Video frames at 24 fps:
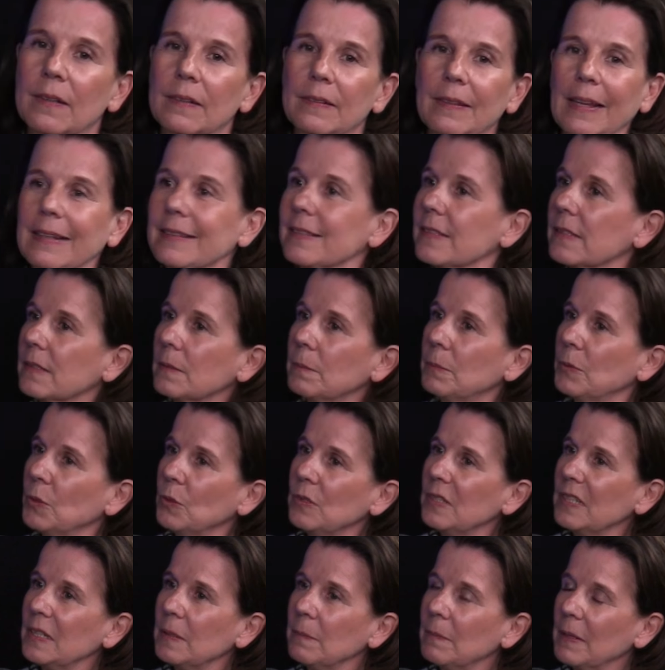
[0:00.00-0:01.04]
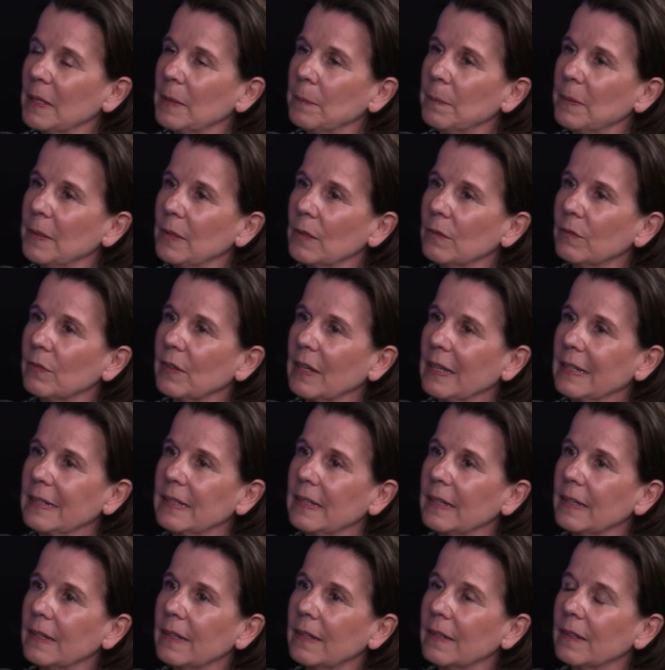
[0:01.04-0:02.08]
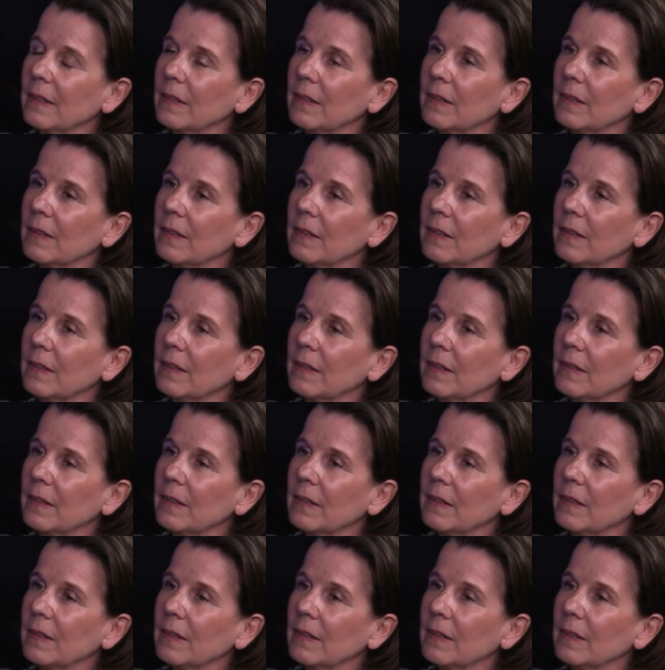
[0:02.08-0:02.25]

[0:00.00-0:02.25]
that's the beauty maybe of getting